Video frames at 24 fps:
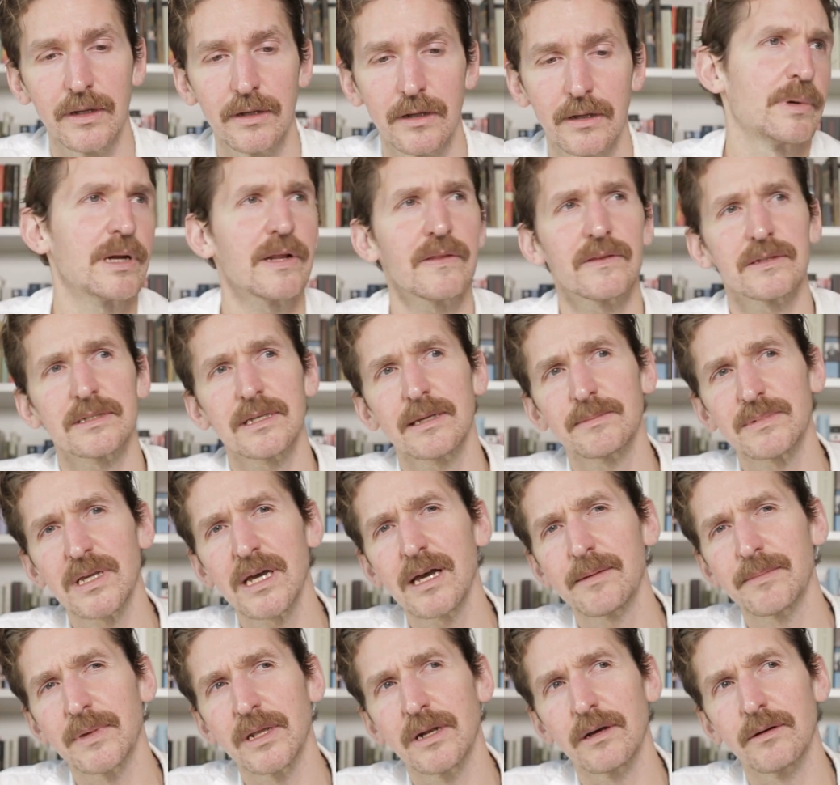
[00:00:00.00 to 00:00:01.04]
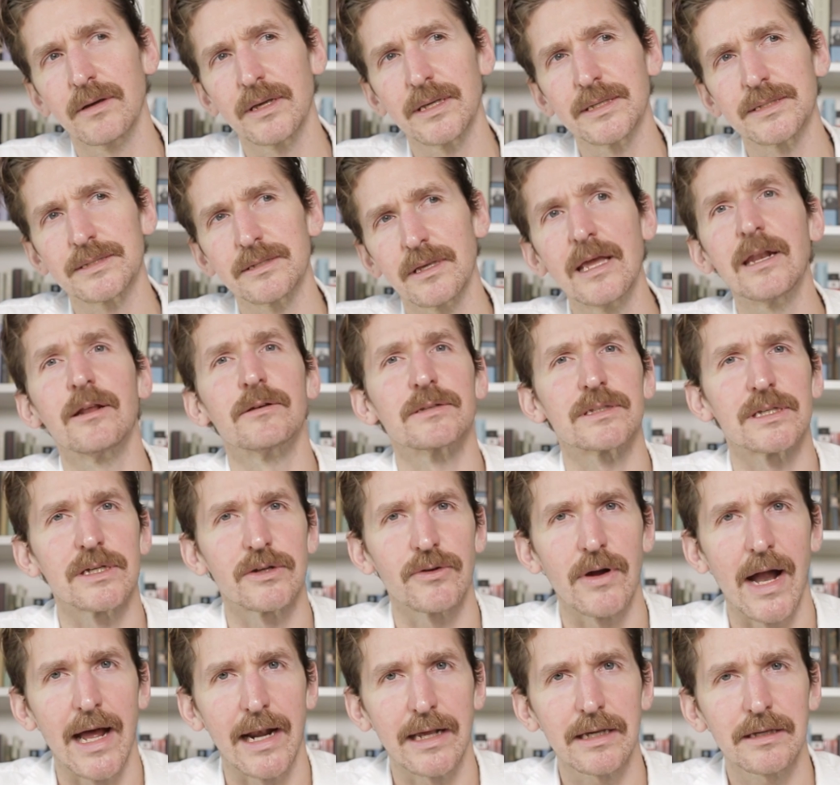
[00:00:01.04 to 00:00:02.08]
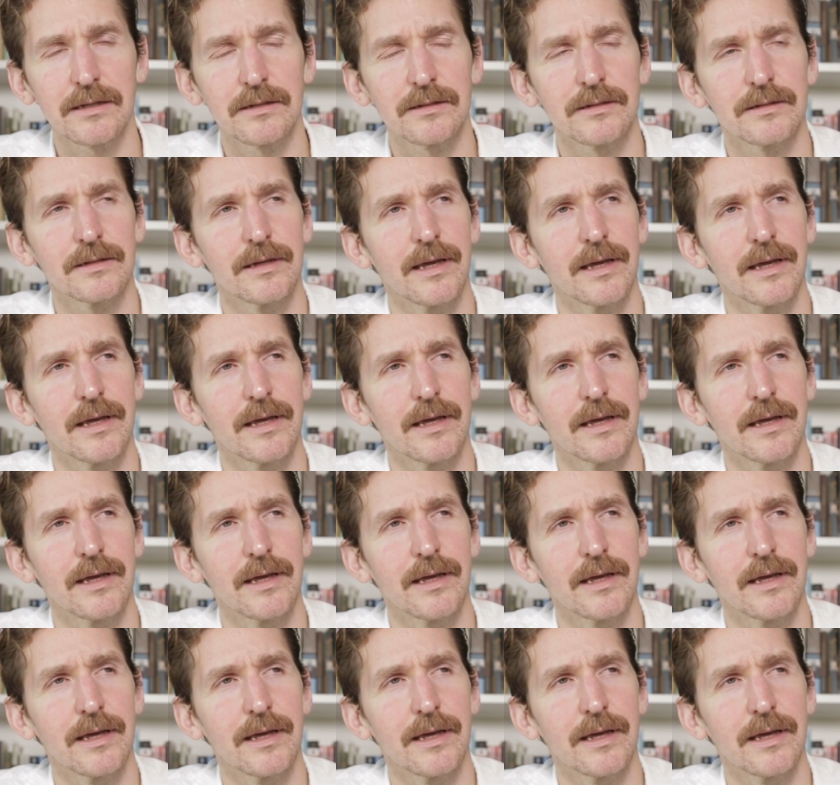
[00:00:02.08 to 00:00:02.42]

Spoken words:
But at the same time, you know, he's idiosyncratic,